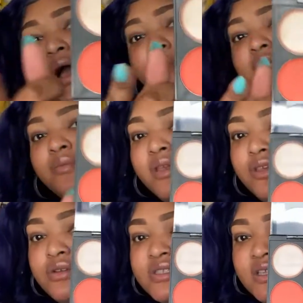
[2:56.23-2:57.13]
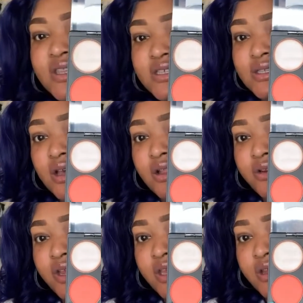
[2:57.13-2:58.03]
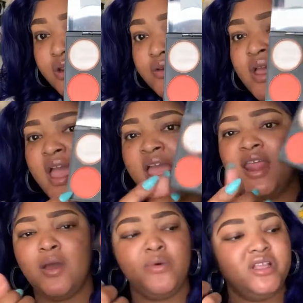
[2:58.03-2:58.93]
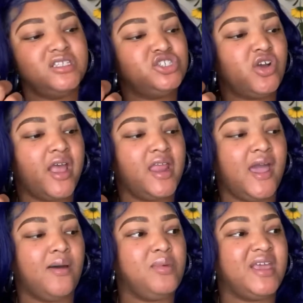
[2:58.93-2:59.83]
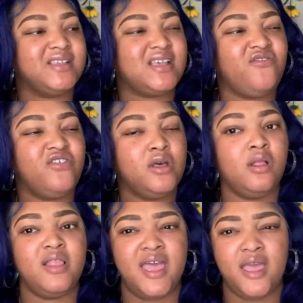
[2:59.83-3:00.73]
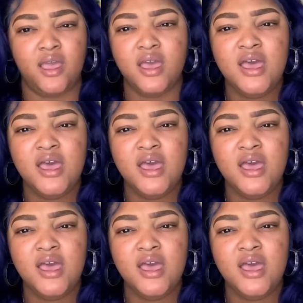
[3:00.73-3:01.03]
I'm gonna be using this color here, and I wanted to try it out because I felt like,